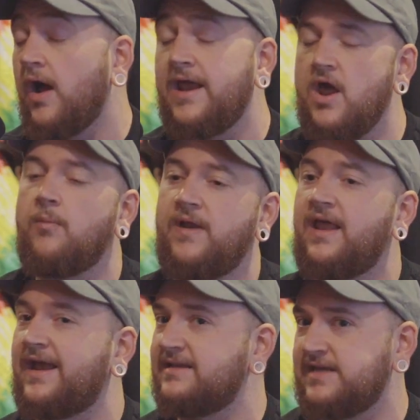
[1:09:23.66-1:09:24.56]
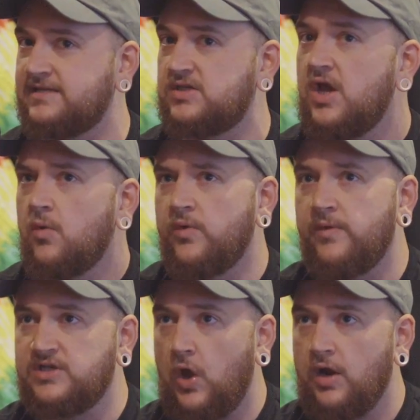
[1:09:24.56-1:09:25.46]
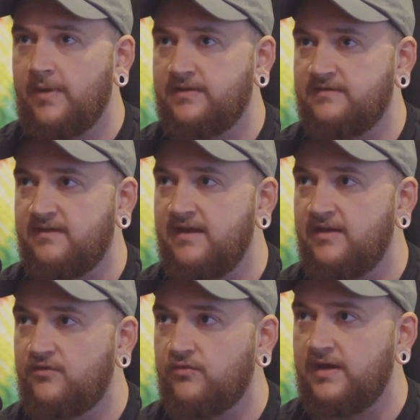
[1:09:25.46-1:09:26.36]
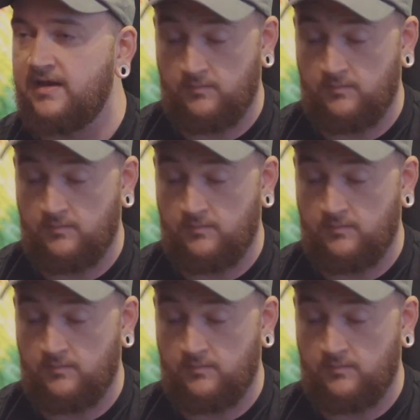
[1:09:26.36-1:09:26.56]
know, but like it's when we talk about this in history,